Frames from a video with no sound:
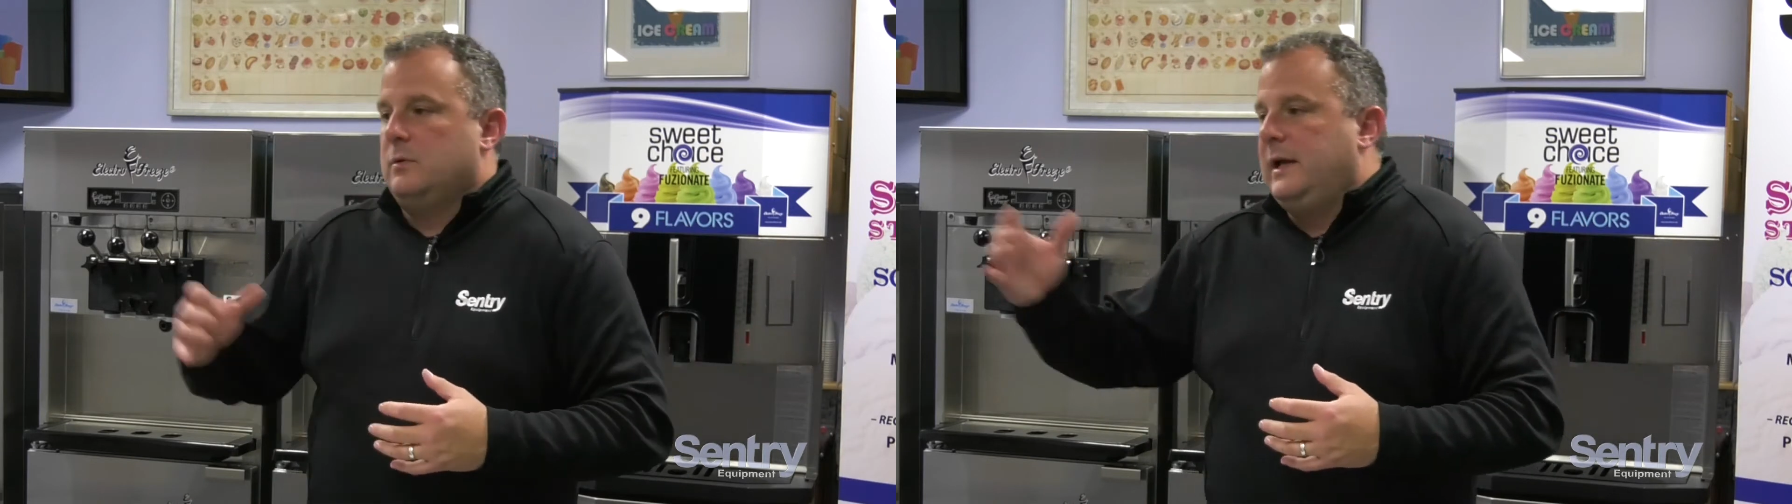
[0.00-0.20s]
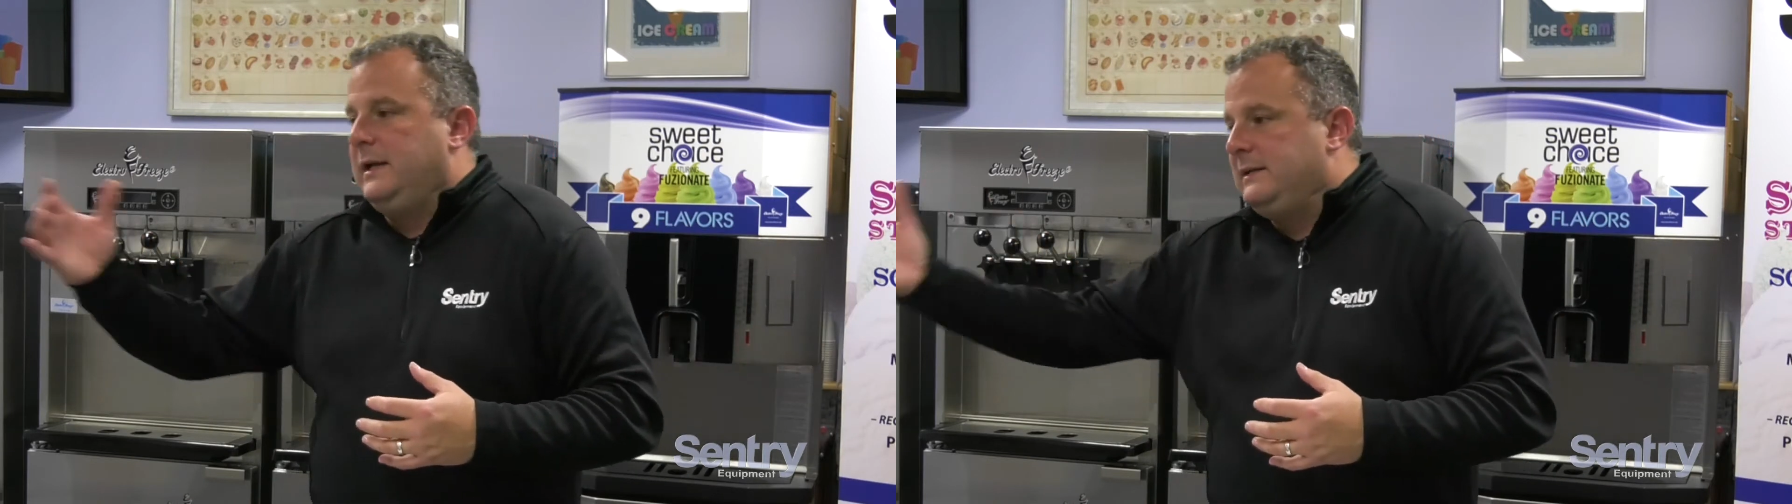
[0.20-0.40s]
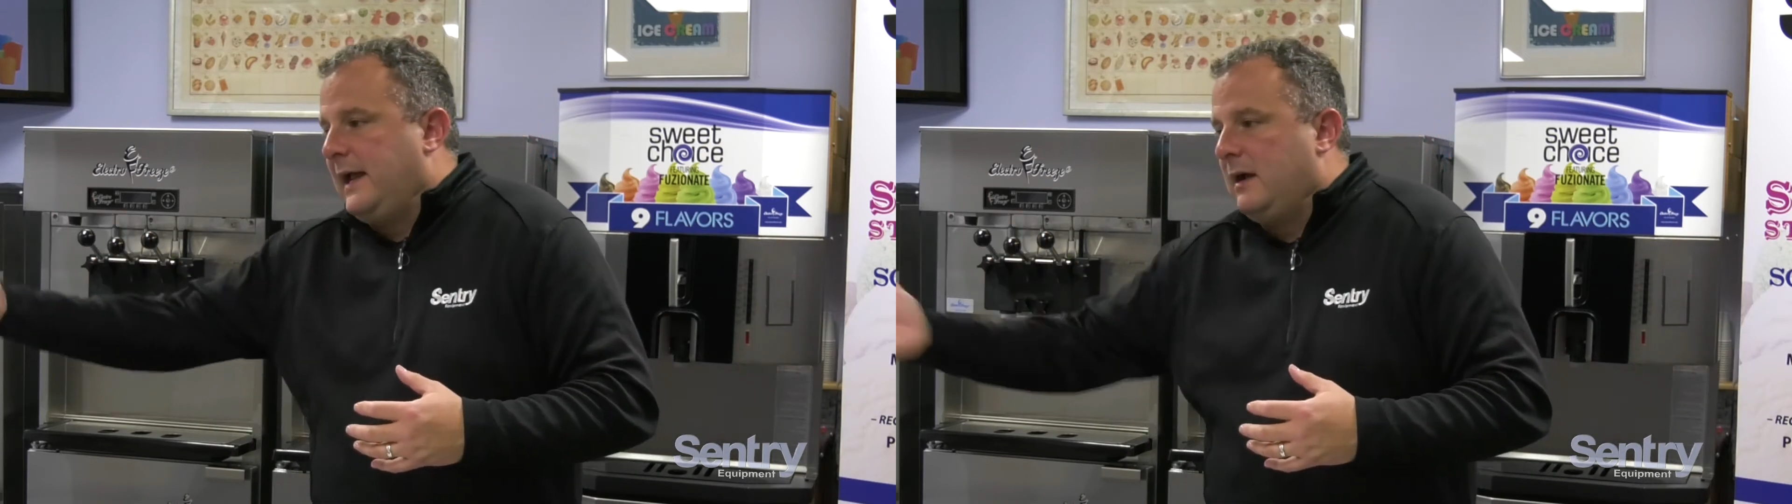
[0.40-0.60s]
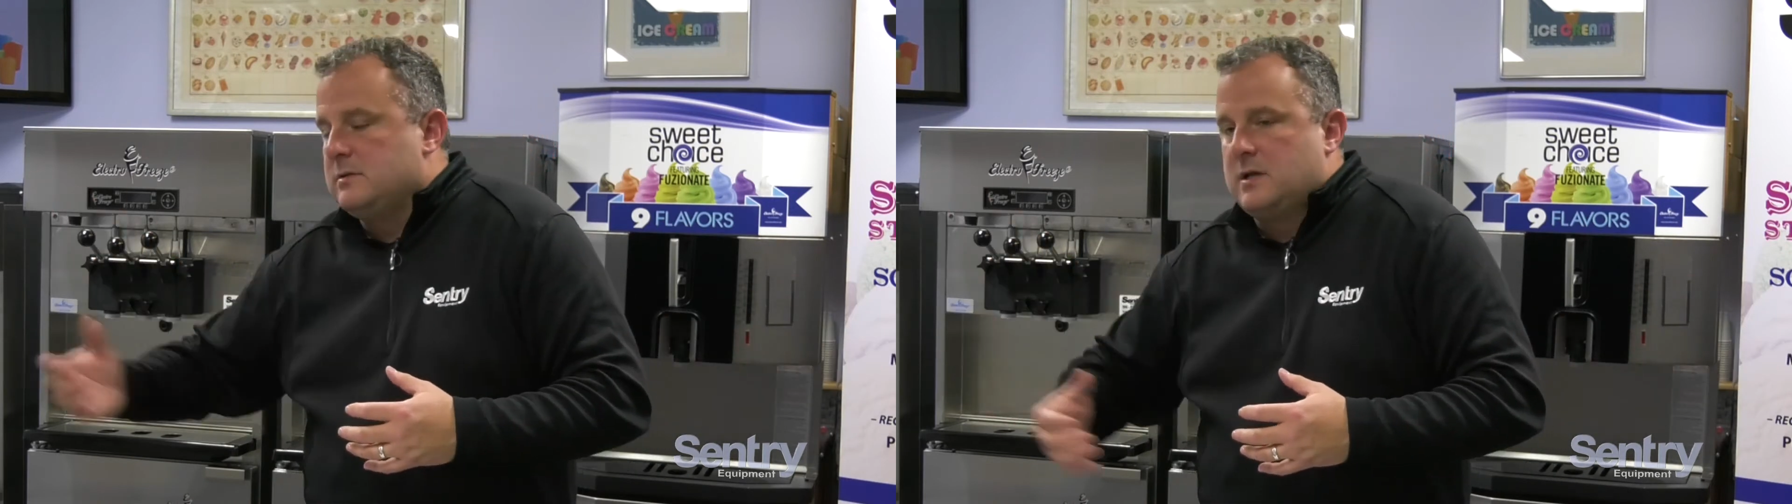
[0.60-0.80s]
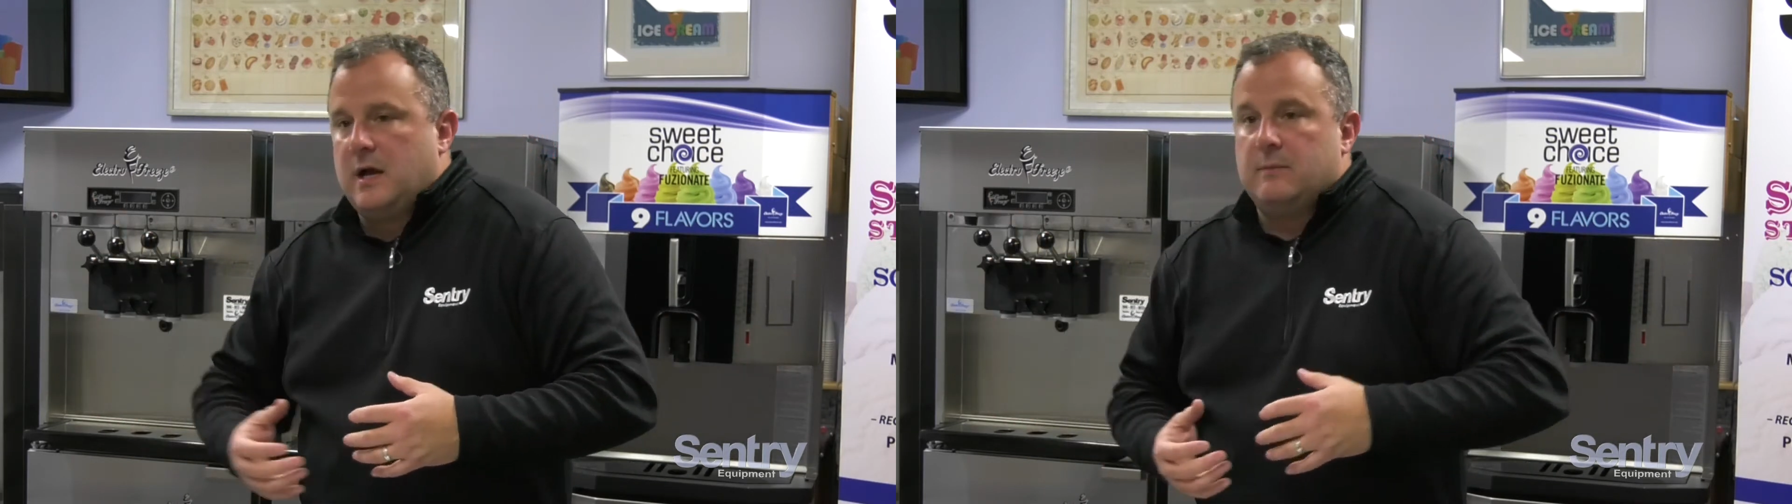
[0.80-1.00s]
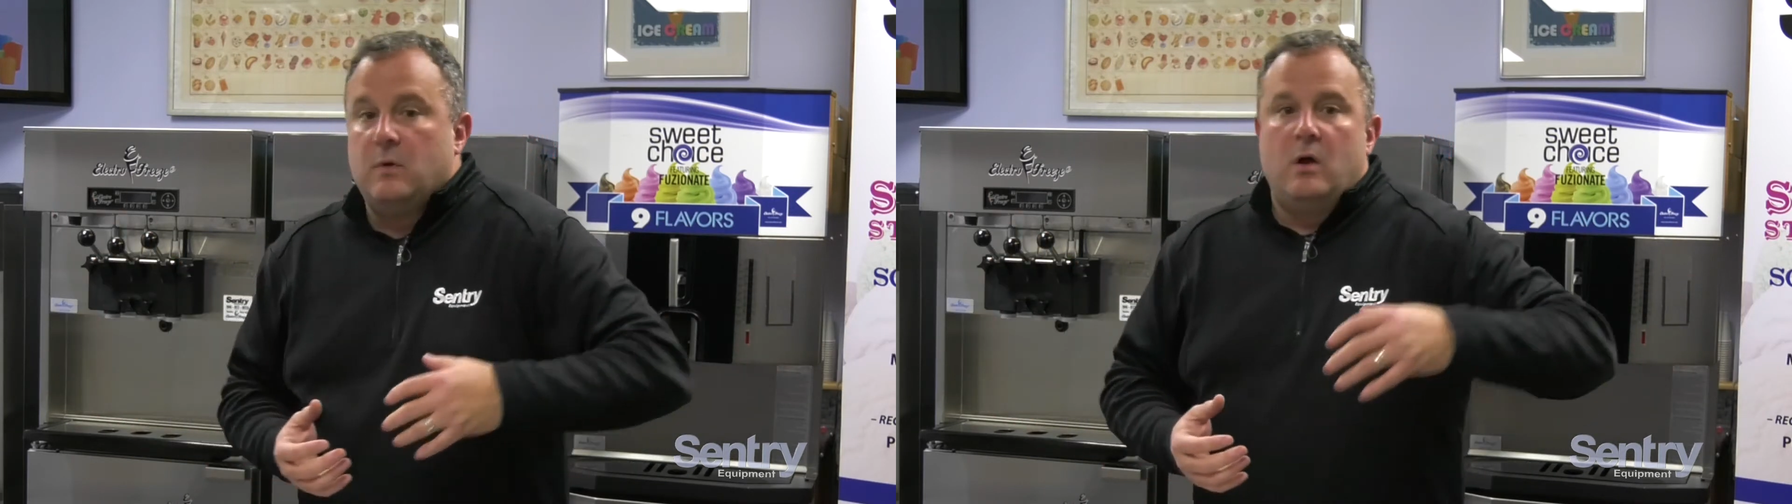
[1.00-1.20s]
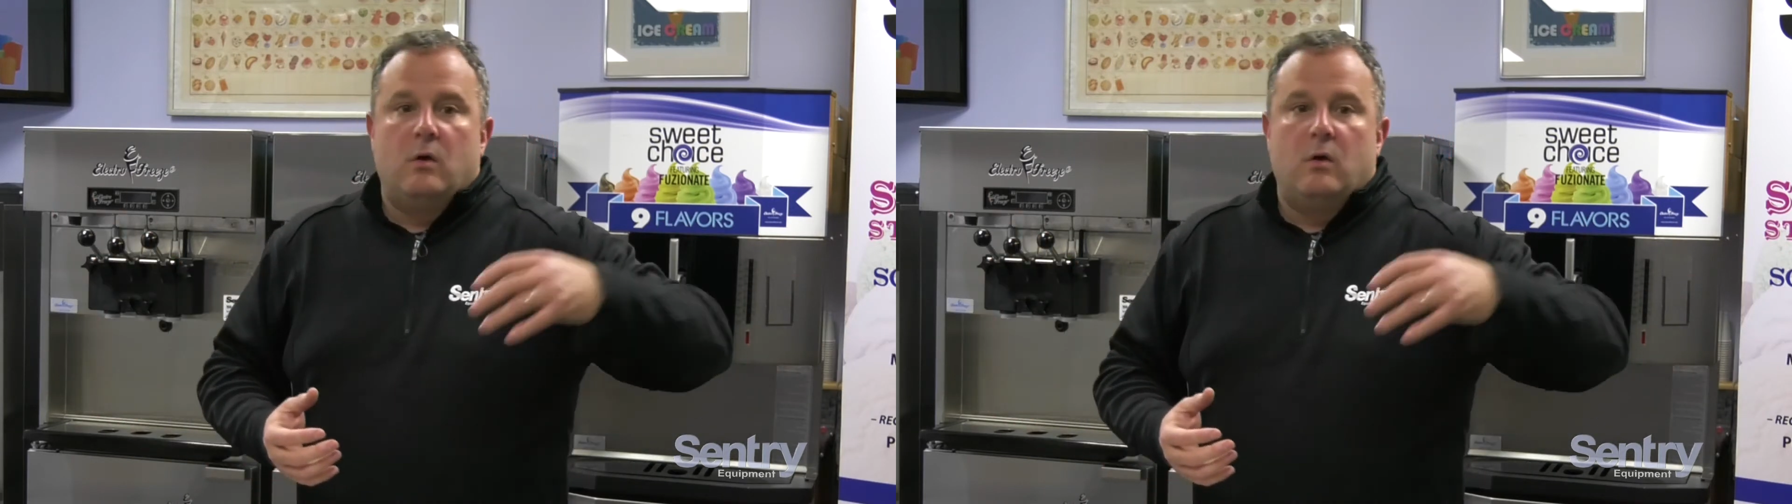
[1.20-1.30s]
we're getting downtime,